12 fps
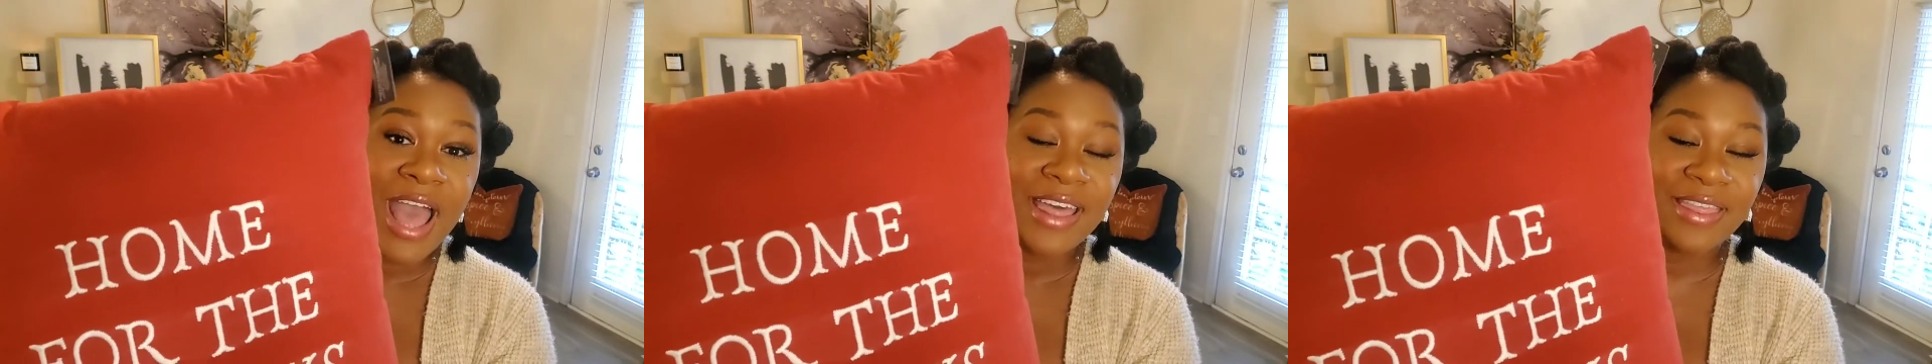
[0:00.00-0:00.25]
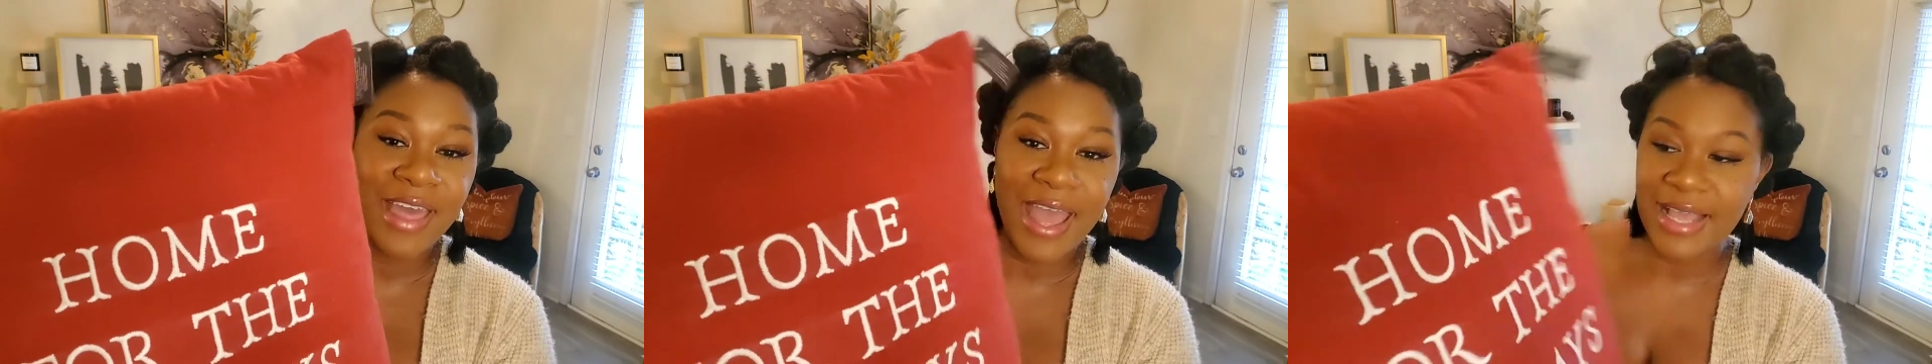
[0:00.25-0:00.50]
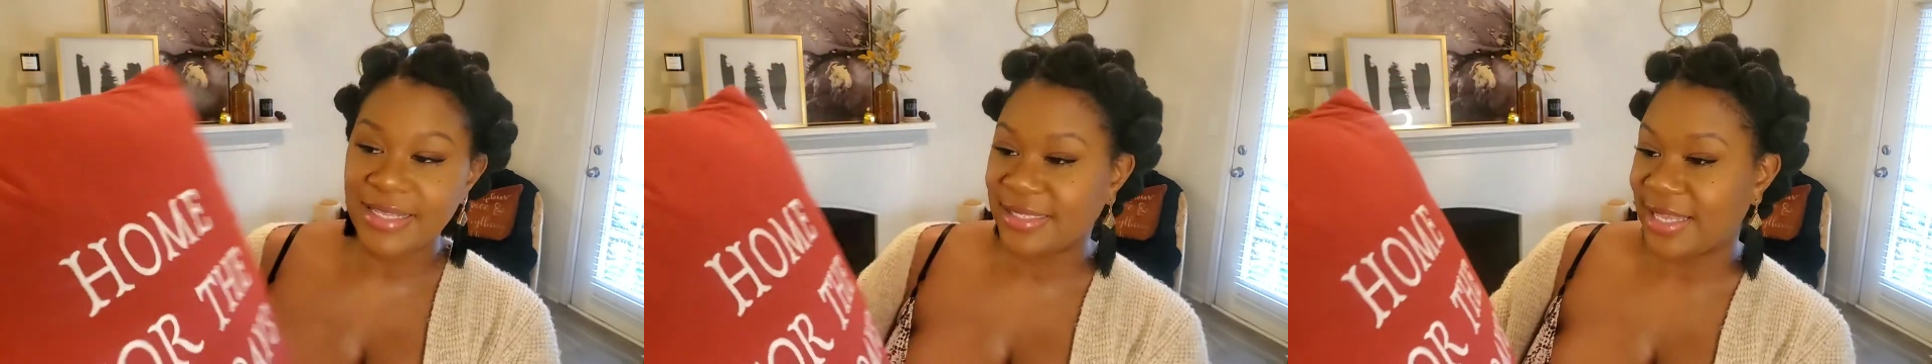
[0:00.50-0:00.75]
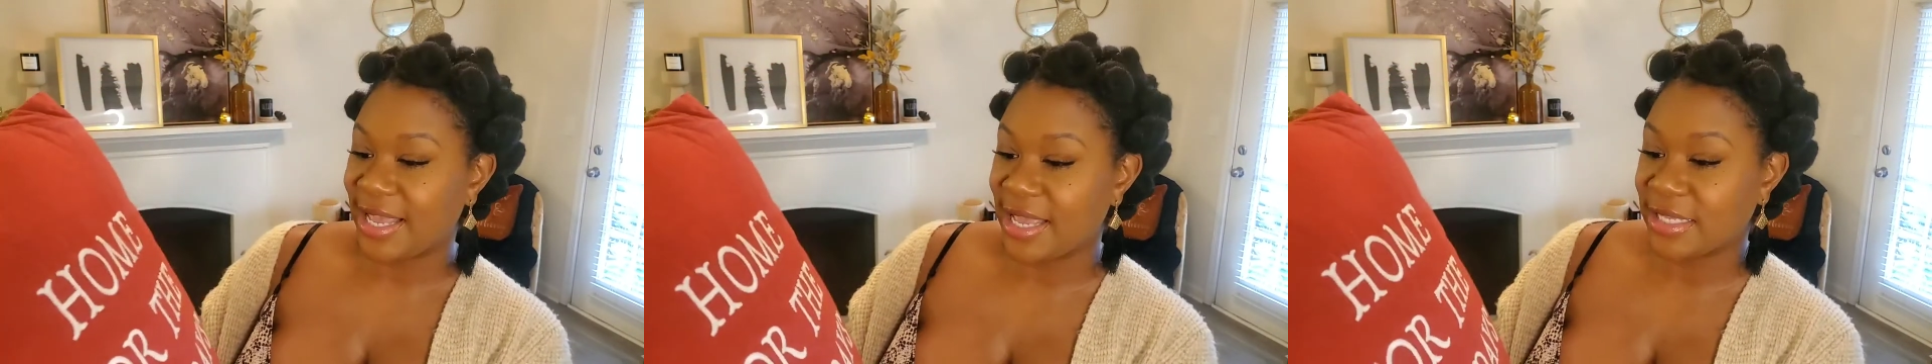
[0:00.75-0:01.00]
that
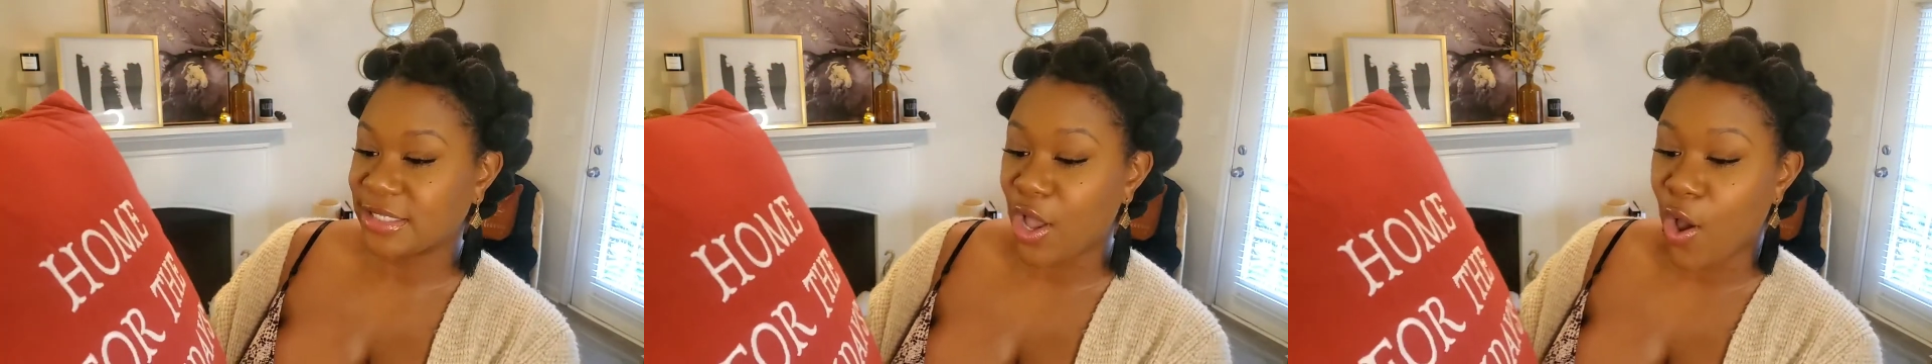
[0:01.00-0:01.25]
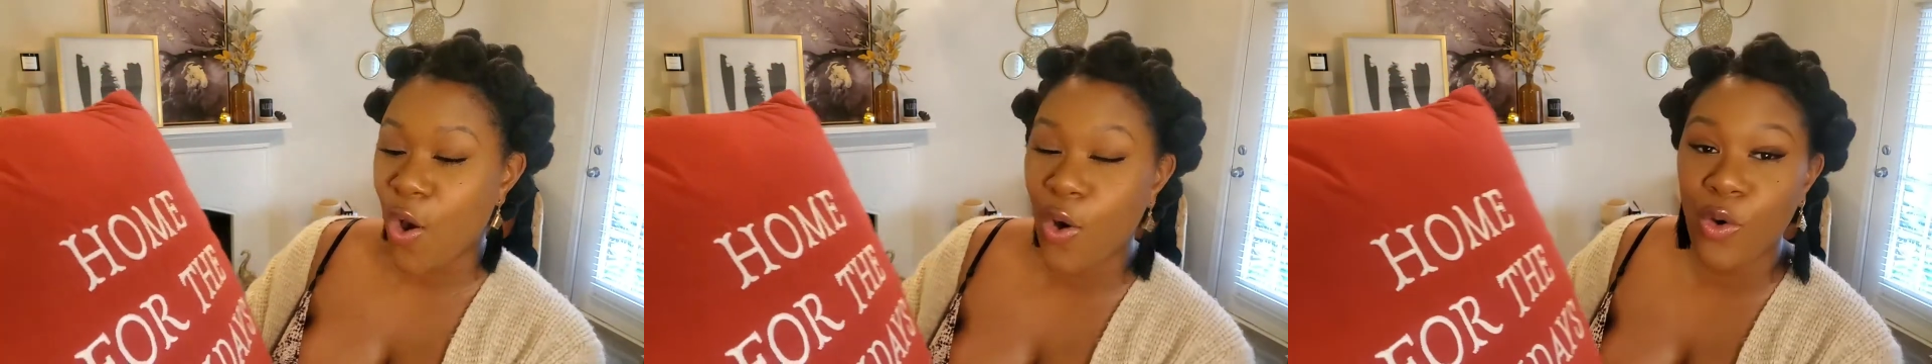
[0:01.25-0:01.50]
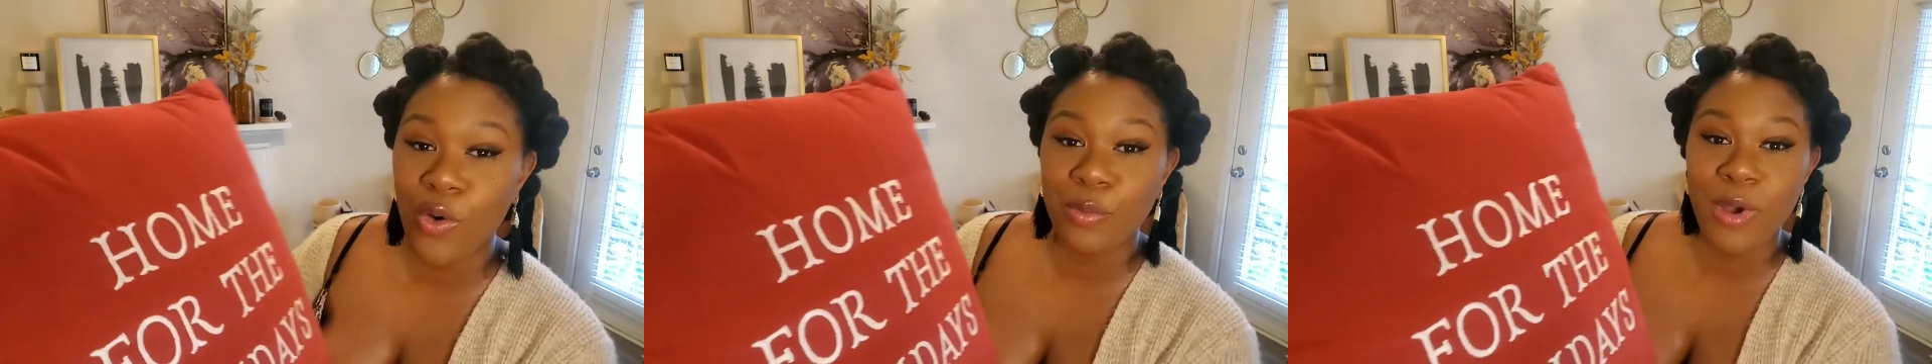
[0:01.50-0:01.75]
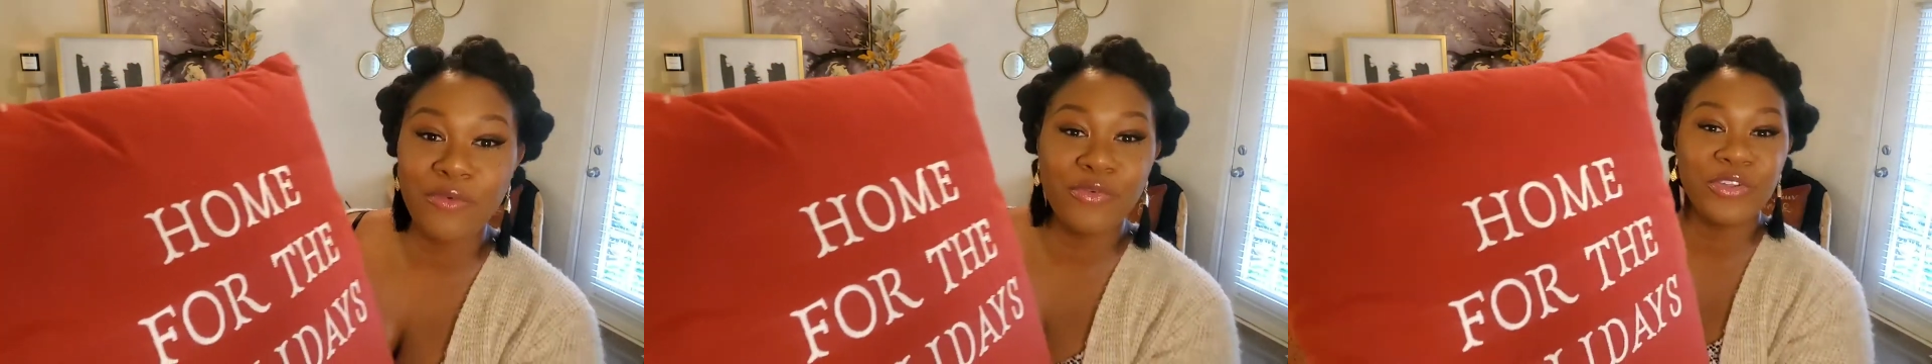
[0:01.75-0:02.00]
says
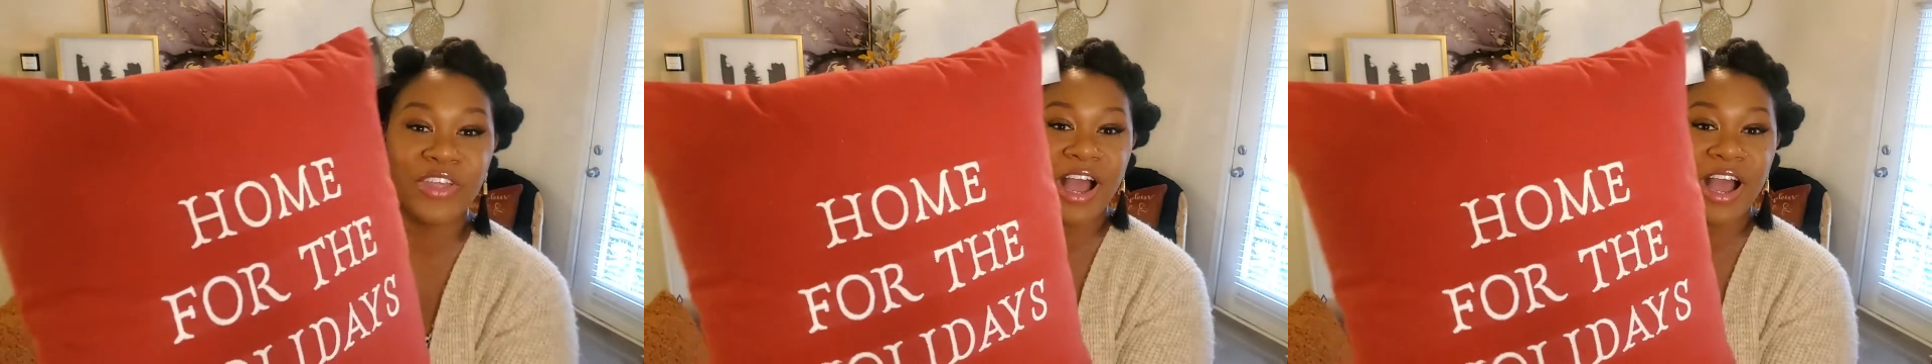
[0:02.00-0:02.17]
home for the